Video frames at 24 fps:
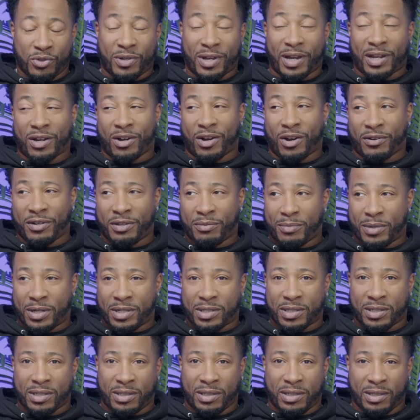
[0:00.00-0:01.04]
kind of already
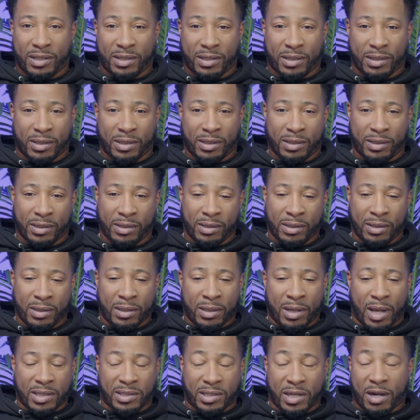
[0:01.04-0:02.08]
mentioned yeah.
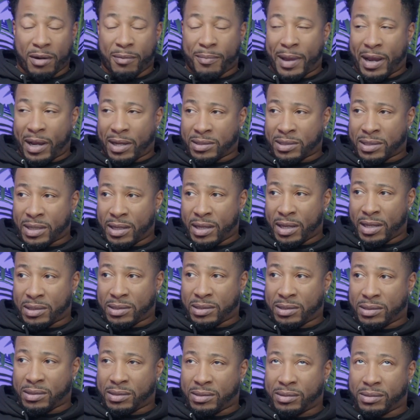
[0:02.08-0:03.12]
I started back and say
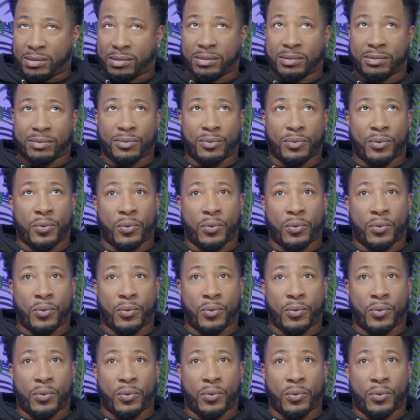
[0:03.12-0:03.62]
yes,